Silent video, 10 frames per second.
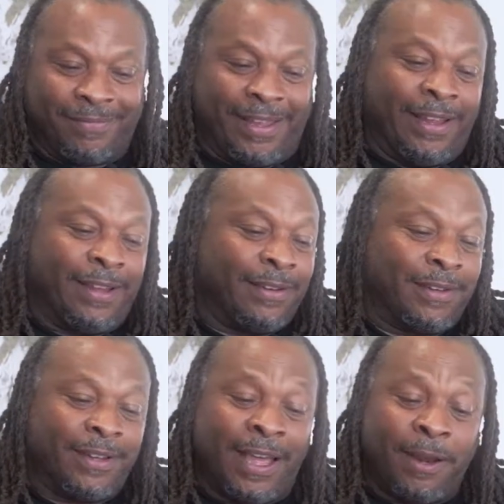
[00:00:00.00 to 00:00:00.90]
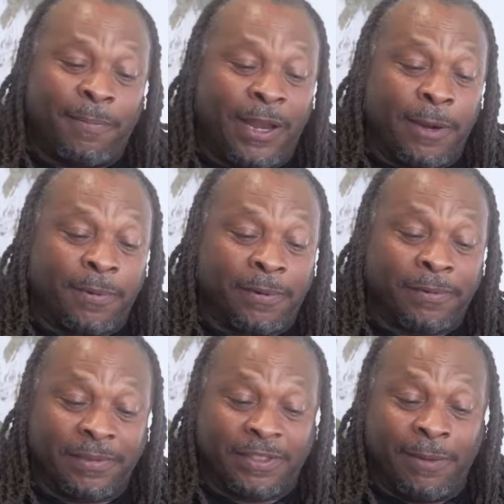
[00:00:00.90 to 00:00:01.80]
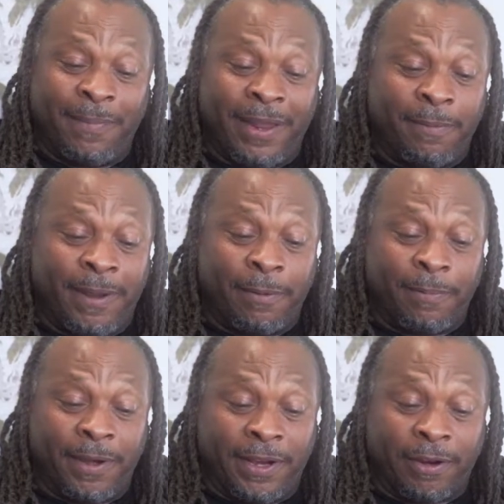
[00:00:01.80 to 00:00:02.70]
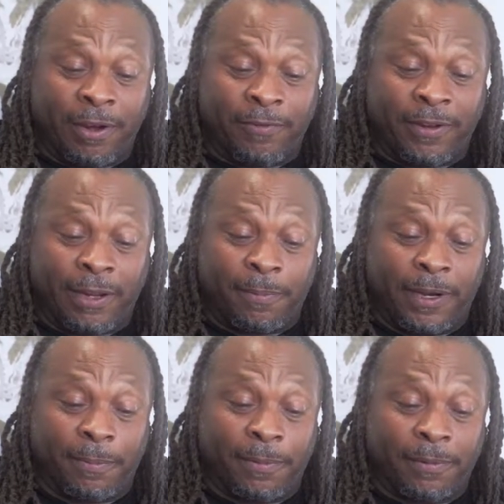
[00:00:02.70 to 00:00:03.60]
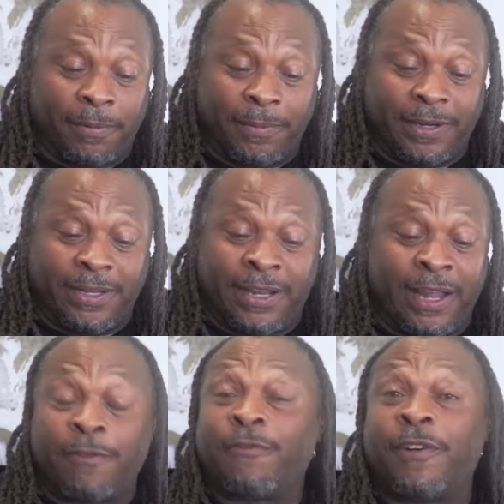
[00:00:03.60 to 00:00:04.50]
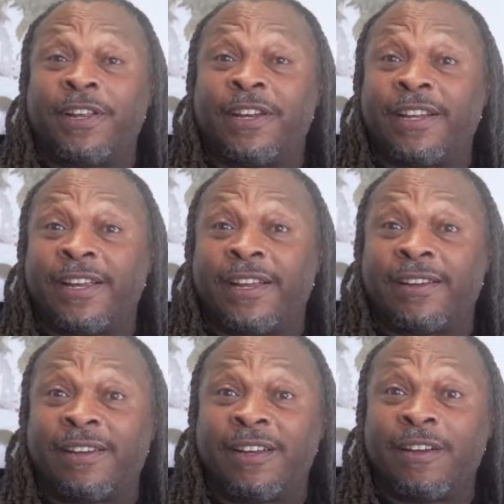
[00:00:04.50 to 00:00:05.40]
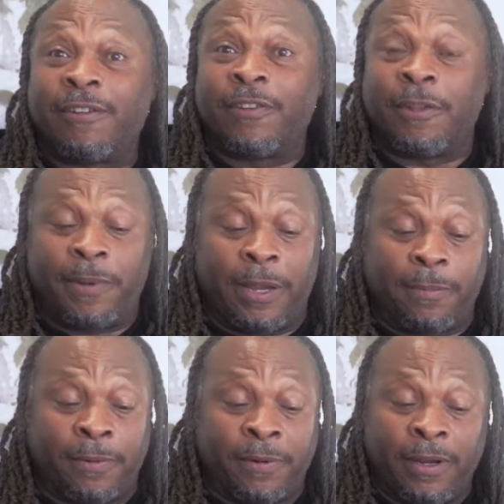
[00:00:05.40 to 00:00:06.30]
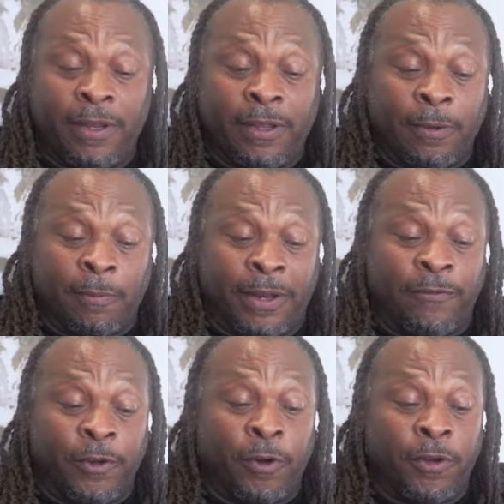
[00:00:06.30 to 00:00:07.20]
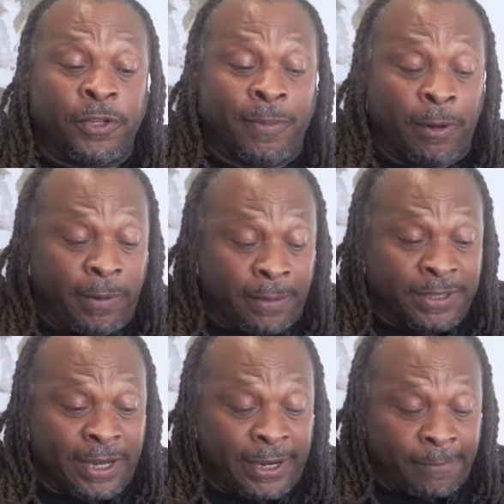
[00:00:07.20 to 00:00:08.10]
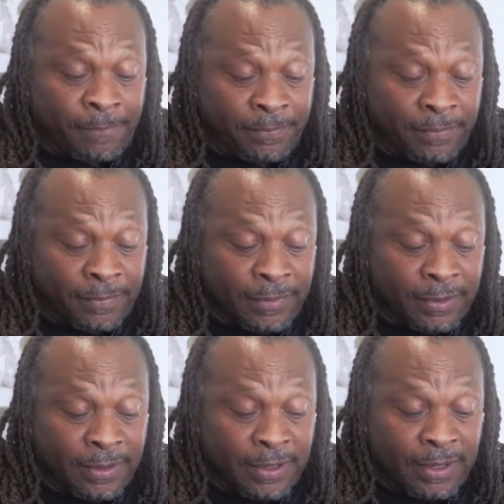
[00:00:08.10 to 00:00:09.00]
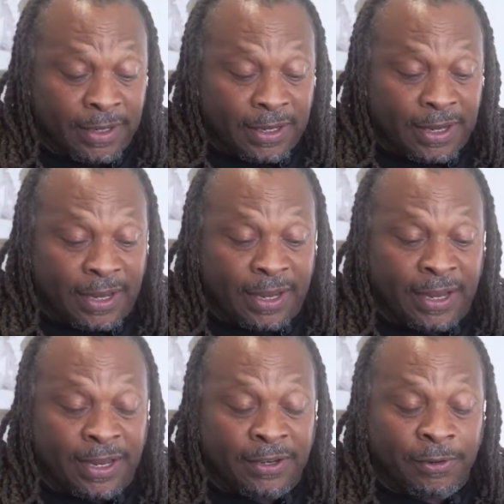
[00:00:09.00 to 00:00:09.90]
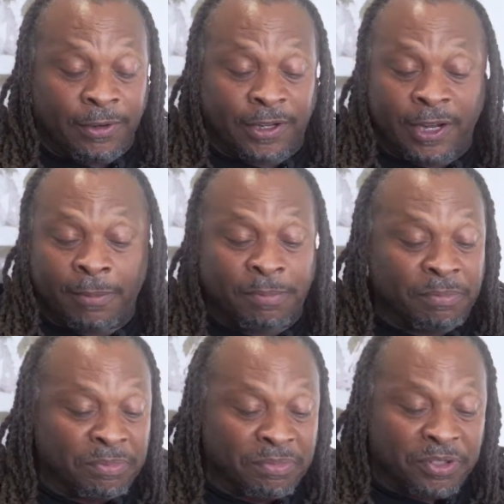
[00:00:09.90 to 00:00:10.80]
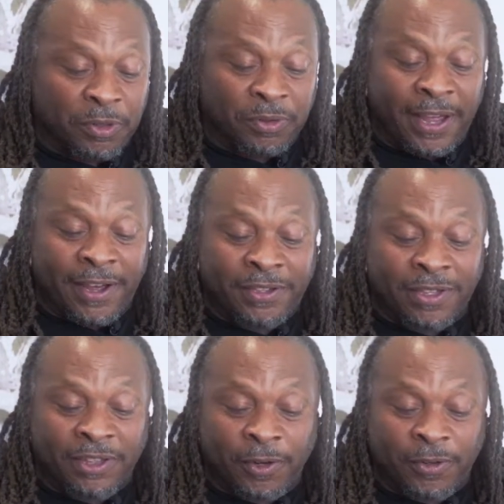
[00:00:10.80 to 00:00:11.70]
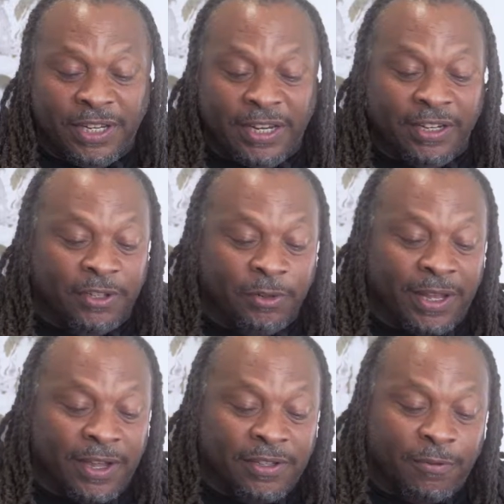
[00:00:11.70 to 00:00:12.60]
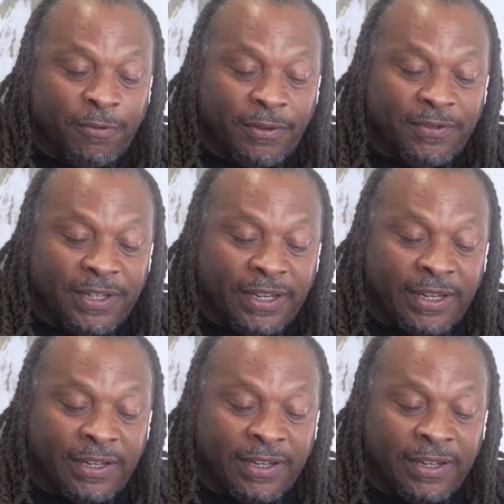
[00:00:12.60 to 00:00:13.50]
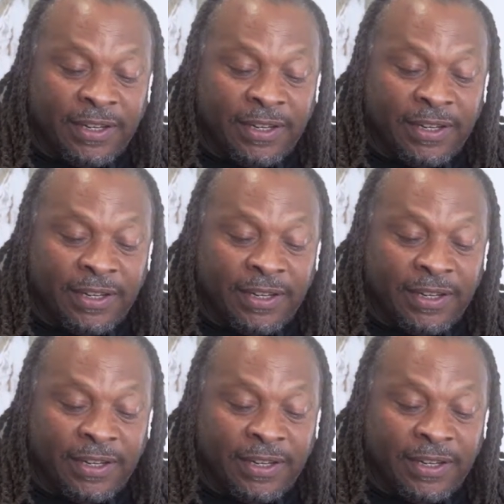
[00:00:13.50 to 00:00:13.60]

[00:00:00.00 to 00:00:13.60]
Hey, they got a paper. Somebody made money off of that paper because they got funded again for the paper. But if you go onto my website and you look up 2013 to 2015,